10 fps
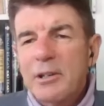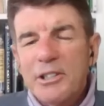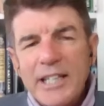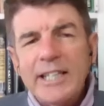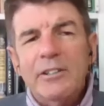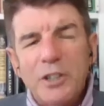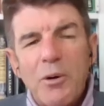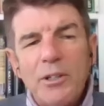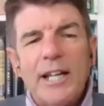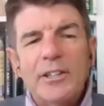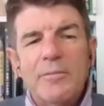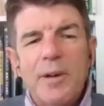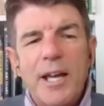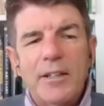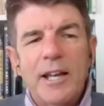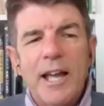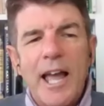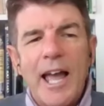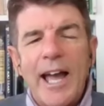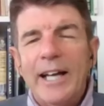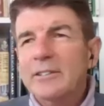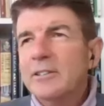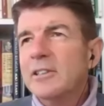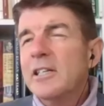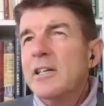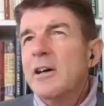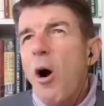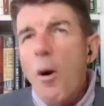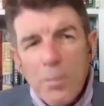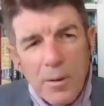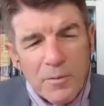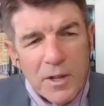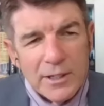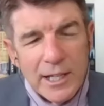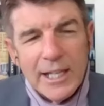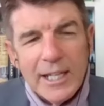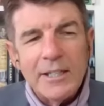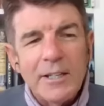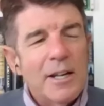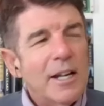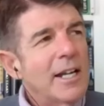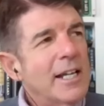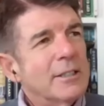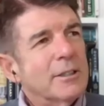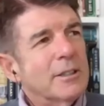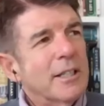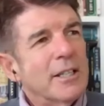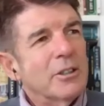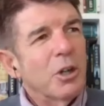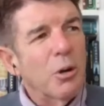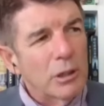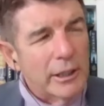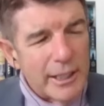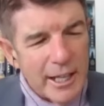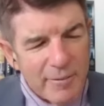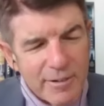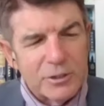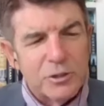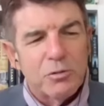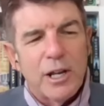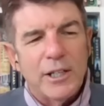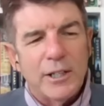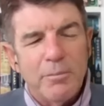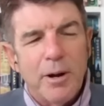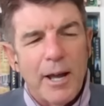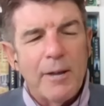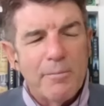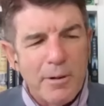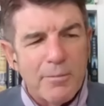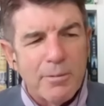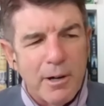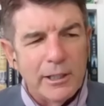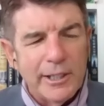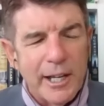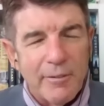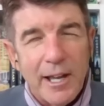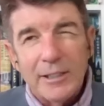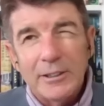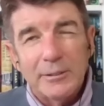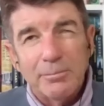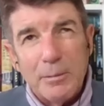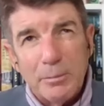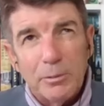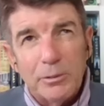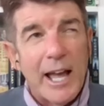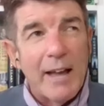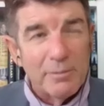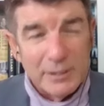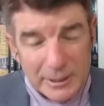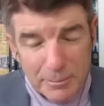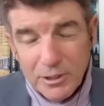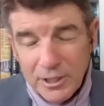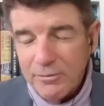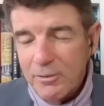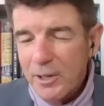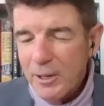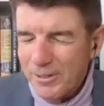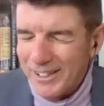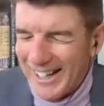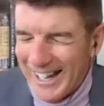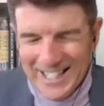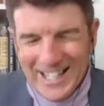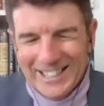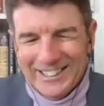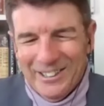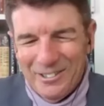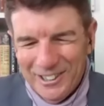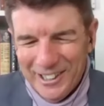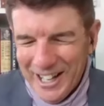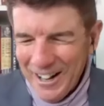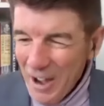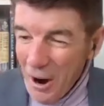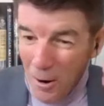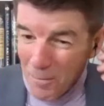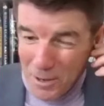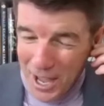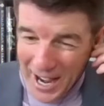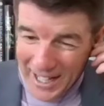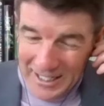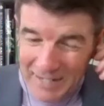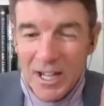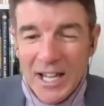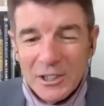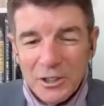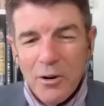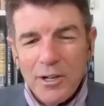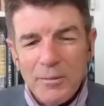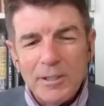So I think he'll go in that debate and hope that he is totally eviscerated by Pierre Poilievre and people will have sympathy for him. I think that's the only hope he has. He's going